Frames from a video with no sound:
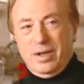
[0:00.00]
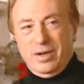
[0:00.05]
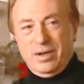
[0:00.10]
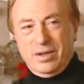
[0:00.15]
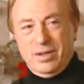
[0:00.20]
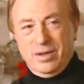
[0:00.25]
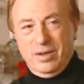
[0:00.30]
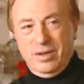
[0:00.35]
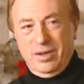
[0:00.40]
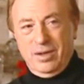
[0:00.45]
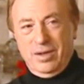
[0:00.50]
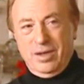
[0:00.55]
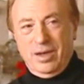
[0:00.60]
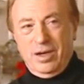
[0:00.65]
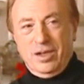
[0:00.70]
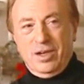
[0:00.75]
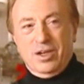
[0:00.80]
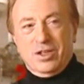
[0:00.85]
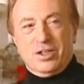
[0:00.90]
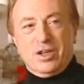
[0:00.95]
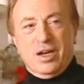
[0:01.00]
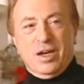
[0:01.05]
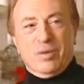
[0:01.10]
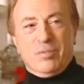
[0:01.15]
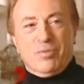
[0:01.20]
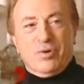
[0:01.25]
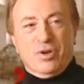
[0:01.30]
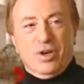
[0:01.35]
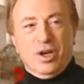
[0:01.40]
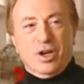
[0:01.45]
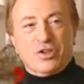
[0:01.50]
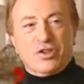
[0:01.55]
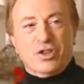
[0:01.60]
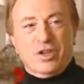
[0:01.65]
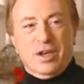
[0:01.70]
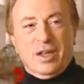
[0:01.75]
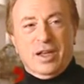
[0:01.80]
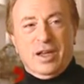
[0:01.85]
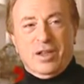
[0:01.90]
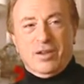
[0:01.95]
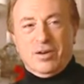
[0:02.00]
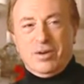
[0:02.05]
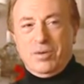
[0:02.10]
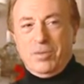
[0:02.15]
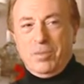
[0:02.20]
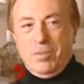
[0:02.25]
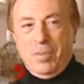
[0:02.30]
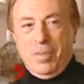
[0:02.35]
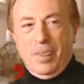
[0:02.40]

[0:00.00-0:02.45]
and an entire production together.